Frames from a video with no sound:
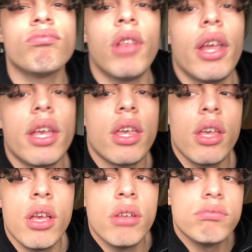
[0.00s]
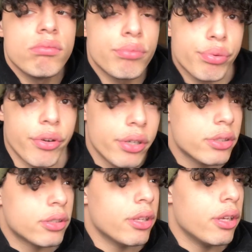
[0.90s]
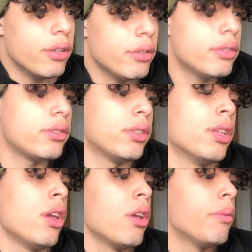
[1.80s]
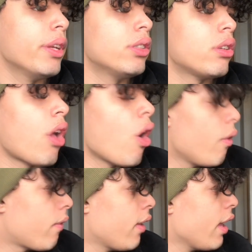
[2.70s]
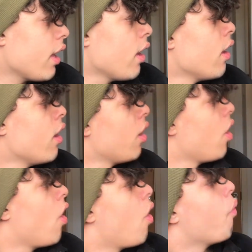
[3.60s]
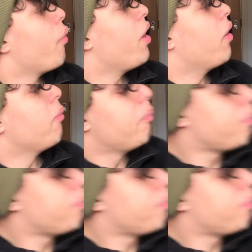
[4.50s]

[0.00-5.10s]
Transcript: like, products to use, which hopefully will